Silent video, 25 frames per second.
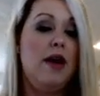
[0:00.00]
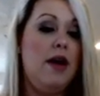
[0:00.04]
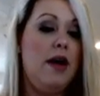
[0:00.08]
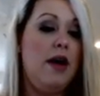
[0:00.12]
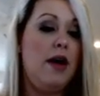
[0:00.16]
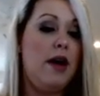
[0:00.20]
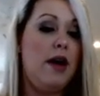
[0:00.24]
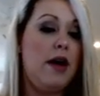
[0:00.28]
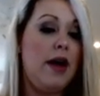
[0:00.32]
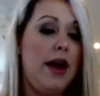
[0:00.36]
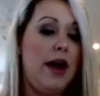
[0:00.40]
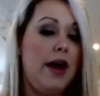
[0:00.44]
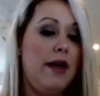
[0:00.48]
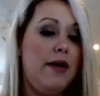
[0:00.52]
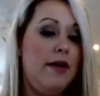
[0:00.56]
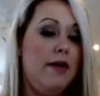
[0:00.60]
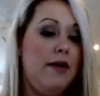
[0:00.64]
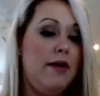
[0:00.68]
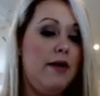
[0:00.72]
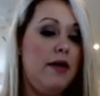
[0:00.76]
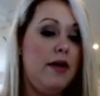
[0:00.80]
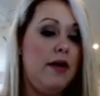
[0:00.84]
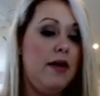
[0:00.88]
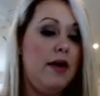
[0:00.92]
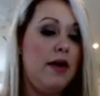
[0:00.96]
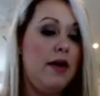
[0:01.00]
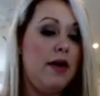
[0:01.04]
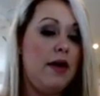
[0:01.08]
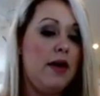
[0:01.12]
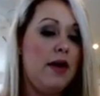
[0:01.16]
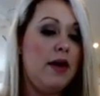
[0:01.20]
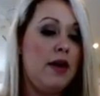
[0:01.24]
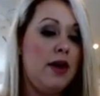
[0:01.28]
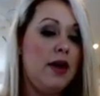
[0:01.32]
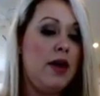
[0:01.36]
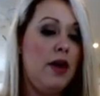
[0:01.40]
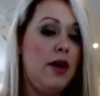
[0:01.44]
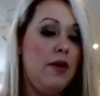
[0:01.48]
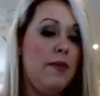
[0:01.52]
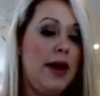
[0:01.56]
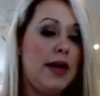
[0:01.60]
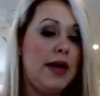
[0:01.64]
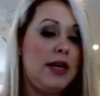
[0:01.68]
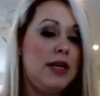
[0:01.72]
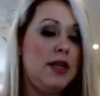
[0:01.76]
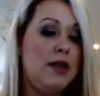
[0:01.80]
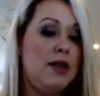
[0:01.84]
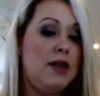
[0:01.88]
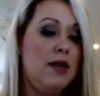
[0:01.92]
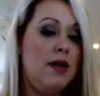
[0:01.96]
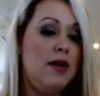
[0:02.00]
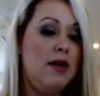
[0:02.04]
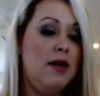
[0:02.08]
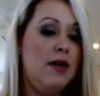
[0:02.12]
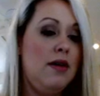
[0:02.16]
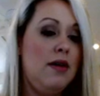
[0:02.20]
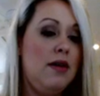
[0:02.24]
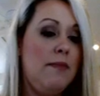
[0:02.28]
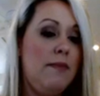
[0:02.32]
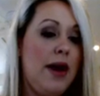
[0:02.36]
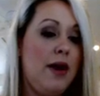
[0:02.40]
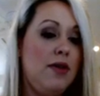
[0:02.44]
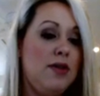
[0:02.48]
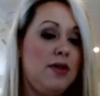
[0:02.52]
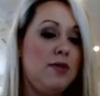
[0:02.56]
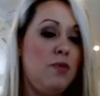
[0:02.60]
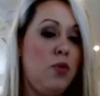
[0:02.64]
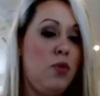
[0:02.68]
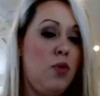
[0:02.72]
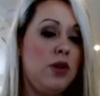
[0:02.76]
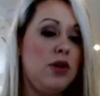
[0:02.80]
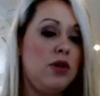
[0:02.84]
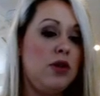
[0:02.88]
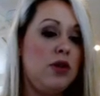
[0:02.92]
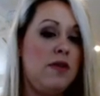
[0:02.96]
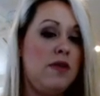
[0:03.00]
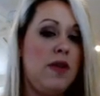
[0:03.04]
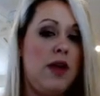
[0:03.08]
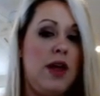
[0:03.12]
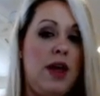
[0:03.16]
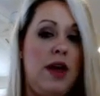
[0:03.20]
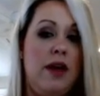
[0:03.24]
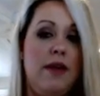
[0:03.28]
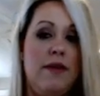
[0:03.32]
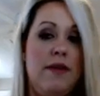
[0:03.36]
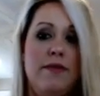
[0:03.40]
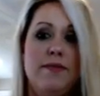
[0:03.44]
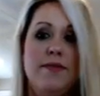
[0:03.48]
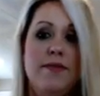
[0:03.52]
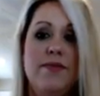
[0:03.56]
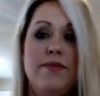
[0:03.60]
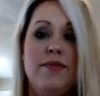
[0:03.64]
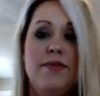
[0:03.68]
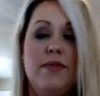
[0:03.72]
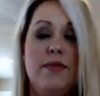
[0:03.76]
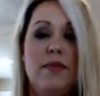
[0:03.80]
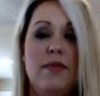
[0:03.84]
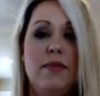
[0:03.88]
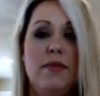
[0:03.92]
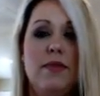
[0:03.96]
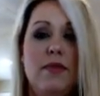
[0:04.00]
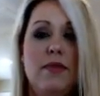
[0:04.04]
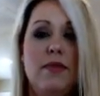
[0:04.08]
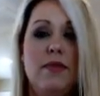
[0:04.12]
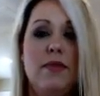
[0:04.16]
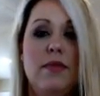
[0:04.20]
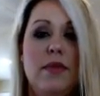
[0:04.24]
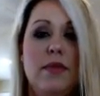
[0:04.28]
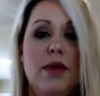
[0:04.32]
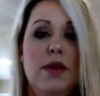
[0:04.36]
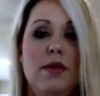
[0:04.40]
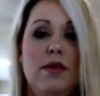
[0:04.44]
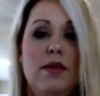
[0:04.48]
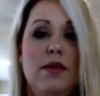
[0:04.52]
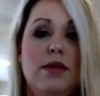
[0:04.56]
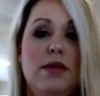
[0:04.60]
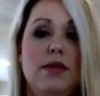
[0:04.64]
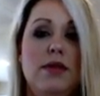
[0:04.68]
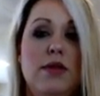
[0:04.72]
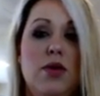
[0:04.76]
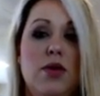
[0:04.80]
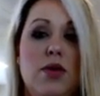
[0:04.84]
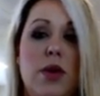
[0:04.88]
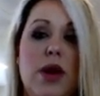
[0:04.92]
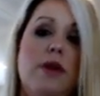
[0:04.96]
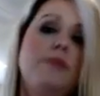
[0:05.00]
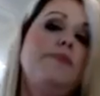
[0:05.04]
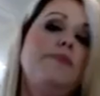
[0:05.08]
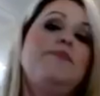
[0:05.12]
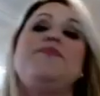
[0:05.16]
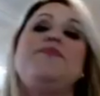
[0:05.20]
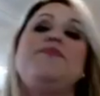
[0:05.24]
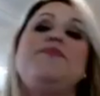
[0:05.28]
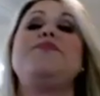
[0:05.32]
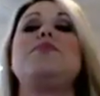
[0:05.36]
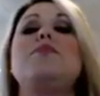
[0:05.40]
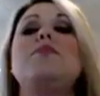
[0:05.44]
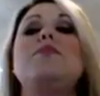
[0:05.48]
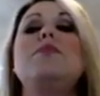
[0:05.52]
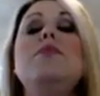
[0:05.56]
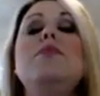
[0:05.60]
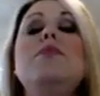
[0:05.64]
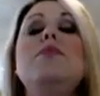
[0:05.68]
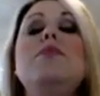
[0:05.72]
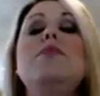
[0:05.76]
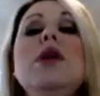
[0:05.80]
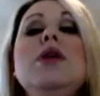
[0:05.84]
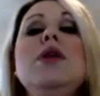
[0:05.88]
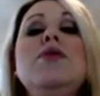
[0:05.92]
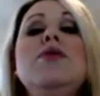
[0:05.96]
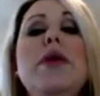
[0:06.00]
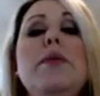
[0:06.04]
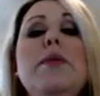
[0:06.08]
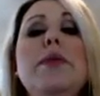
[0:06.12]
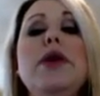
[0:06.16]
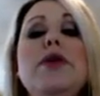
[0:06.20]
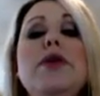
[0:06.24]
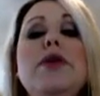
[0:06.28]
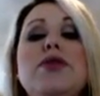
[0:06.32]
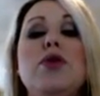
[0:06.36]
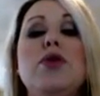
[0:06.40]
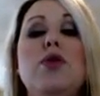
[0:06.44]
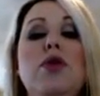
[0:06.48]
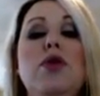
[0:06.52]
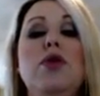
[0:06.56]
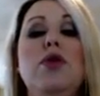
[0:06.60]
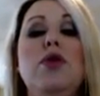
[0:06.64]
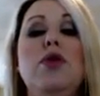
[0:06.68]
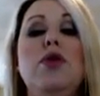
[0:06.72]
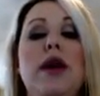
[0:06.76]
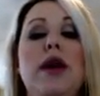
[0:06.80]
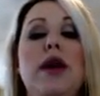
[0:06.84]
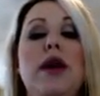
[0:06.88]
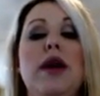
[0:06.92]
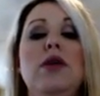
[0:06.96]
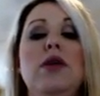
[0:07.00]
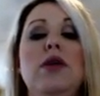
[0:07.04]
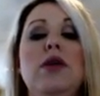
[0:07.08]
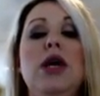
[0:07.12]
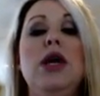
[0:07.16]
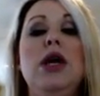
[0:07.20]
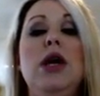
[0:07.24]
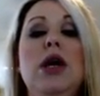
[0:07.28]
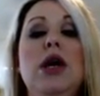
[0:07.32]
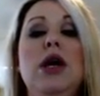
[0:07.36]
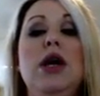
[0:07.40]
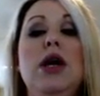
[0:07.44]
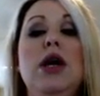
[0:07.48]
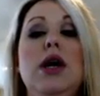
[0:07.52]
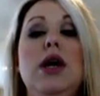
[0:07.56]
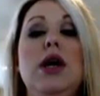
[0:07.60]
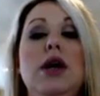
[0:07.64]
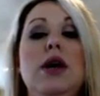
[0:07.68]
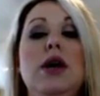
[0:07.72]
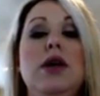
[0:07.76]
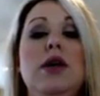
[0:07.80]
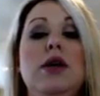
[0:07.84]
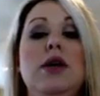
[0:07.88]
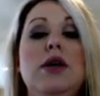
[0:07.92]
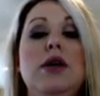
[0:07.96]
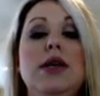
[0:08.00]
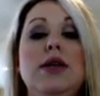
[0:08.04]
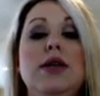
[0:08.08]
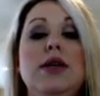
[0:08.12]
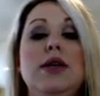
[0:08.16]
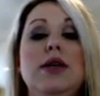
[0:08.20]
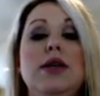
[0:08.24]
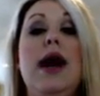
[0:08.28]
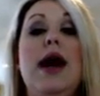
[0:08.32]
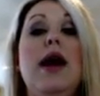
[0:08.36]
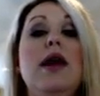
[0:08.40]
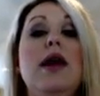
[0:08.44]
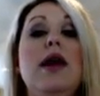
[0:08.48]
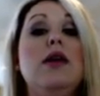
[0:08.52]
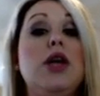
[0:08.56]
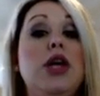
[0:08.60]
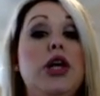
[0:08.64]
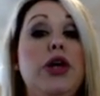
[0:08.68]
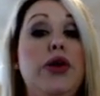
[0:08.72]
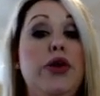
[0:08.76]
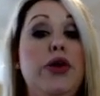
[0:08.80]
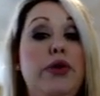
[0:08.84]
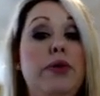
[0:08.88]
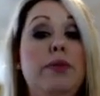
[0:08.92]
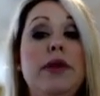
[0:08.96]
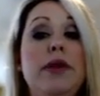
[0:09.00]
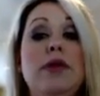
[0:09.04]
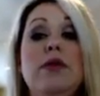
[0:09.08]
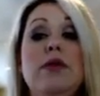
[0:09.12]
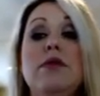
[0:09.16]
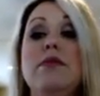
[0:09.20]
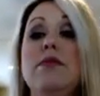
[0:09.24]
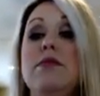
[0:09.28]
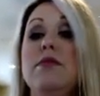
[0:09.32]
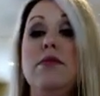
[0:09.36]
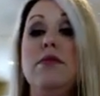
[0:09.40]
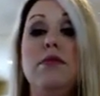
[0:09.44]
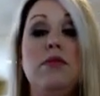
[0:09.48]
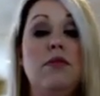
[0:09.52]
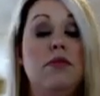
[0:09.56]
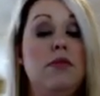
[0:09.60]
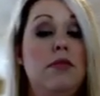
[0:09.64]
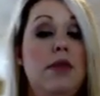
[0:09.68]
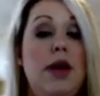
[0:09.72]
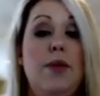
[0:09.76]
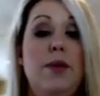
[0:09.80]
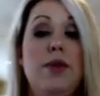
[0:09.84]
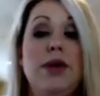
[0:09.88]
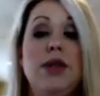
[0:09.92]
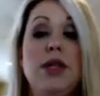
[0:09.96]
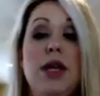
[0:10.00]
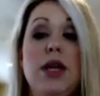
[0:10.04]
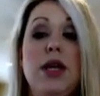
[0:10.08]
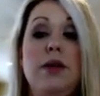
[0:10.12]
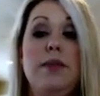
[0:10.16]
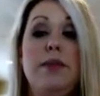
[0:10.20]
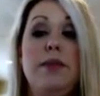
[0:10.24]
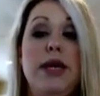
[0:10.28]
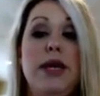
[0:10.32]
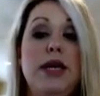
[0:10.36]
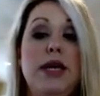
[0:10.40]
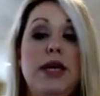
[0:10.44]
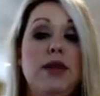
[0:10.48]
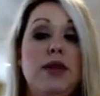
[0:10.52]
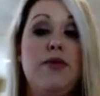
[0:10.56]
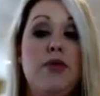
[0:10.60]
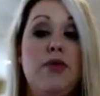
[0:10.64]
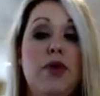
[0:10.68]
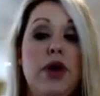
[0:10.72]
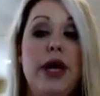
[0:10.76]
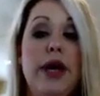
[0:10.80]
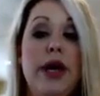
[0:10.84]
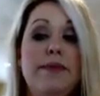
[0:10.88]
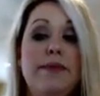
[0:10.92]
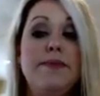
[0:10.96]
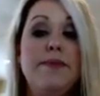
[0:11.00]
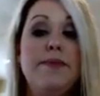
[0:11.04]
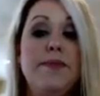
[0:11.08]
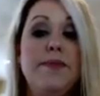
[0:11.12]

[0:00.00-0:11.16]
All right. Go back to the mouse pointer thingy. This is so weird. So I'm going to scroll down. This guy, cube, that one's going to be easy for you.